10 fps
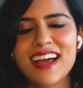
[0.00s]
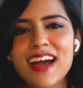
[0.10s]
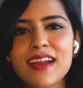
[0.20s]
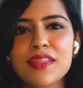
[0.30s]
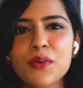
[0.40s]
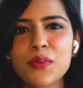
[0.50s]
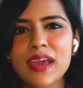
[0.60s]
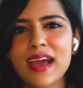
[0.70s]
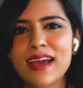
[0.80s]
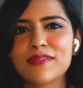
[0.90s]
Another
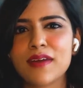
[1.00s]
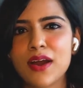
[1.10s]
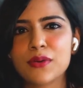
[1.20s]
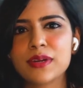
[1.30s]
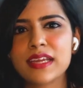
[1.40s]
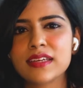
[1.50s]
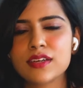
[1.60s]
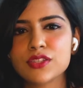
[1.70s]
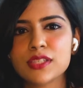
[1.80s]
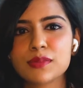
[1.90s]
way I found
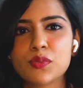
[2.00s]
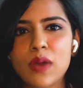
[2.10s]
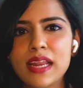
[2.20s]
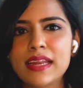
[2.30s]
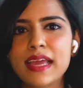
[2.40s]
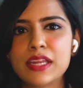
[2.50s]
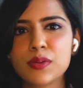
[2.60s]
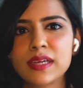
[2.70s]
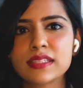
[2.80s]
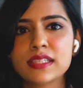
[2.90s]
internships while at
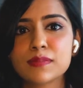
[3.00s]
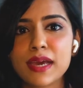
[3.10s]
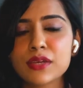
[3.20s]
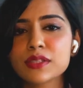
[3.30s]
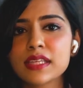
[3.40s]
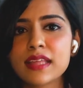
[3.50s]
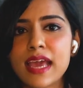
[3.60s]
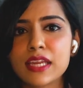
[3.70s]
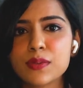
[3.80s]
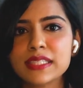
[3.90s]
NUS is by using the
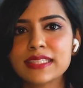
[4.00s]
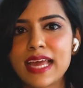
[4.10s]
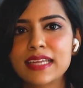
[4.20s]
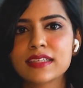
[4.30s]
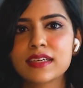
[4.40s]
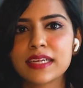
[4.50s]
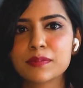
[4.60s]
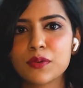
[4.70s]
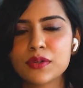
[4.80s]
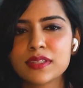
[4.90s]
NUS Talent Connect
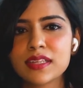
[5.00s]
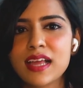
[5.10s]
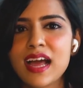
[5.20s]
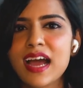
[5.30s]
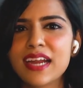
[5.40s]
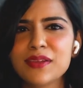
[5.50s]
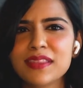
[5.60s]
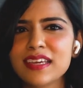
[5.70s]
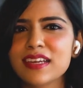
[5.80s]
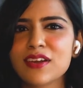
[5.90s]
portal. I don't
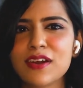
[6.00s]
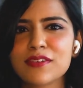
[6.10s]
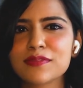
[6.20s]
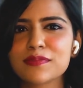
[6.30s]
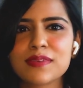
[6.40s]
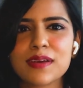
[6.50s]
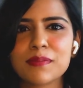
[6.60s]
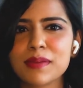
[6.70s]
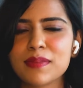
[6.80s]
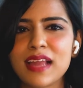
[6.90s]
think a lot of
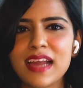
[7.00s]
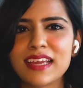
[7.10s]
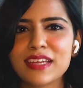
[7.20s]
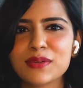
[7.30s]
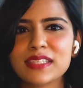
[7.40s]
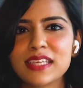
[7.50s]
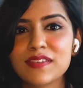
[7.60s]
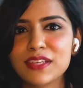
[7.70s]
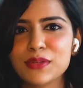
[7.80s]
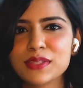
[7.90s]
people at NUS
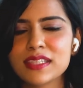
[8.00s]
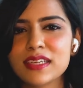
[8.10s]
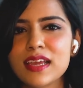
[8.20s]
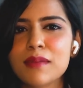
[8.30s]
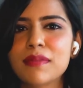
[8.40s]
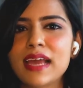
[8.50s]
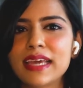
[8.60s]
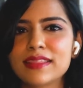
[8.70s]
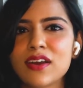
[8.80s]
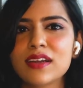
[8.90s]
even used it, but
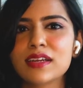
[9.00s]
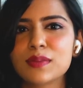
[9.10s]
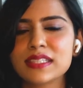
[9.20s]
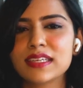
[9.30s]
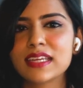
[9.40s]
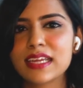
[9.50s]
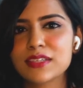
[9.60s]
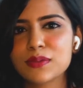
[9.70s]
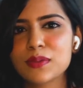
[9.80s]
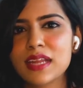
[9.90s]
I thought it was a great
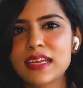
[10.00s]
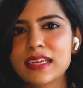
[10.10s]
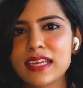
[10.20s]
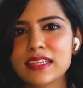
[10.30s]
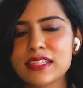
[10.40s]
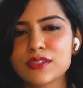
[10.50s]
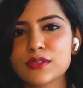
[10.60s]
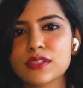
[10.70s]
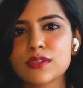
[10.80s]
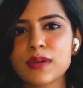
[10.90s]
tool and a great
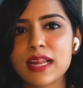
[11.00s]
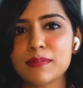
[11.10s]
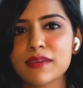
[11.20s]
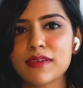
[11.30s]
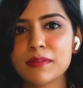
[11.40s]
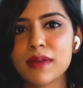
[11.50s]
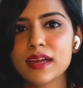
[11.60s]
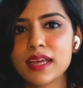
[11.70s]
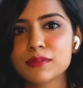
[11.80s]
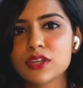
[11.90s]
resource to help me find
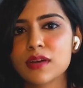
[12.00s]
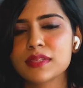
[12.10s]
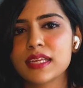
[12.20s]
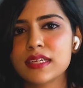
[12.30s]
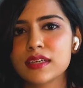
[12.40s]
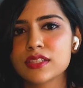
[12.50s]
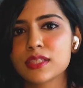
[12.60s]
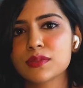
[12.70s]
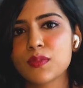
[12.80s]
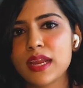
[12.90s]
part-time jobs and
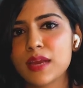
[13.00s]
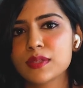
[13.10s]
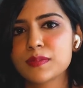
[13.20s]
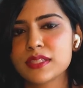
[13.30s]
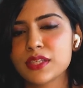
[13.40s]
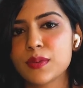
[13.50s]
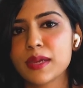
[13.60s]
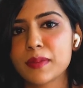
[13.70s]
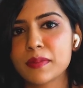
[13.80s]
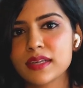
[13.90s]
internships while I was pursuing
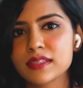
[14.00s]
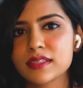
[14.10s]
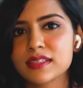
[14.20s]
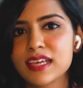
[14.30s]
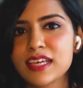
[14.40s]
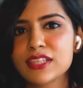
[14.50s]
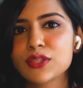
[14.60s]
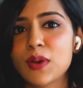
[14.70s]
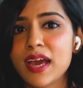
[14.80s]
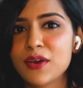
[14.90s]
my master's.
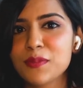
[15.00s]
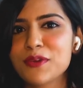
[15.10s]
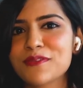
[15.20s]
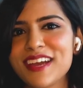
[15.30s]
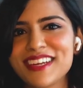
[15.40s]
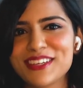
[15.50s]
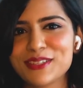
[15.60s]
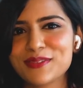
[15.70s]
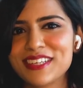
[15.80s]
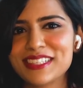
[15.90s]
So I hope you find it
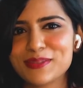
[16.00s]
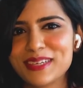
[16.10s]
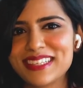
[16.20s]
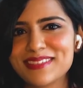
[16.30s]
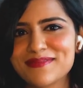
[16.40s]
useful as well.